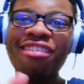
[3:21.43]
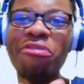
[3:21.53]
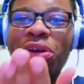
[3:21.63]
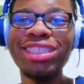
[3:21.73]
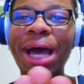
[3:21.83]

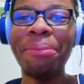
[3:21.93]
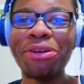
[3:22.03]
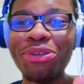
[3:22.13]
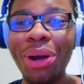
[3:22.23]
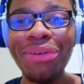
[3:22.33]
What type
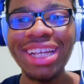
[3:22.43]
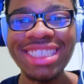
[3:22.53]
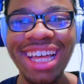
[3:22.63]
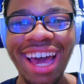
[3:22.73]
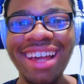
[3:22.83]
of quote
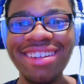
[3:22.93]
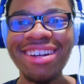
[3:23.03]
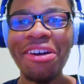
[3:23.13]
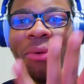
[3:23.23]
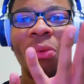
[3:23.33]
is that?
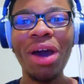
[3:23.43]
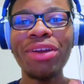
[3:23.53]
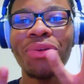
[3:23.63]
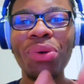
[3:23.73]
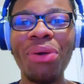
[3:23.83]

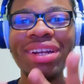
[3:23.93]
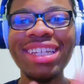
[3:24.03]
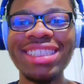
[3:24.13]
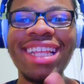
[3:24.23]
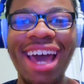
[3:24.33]
What quote
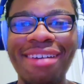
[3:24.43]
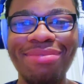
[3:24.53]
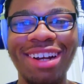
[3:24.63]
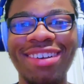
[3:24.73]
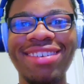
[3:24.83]
is
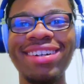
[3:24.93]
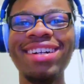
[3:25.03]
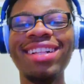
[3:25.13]
that, bro?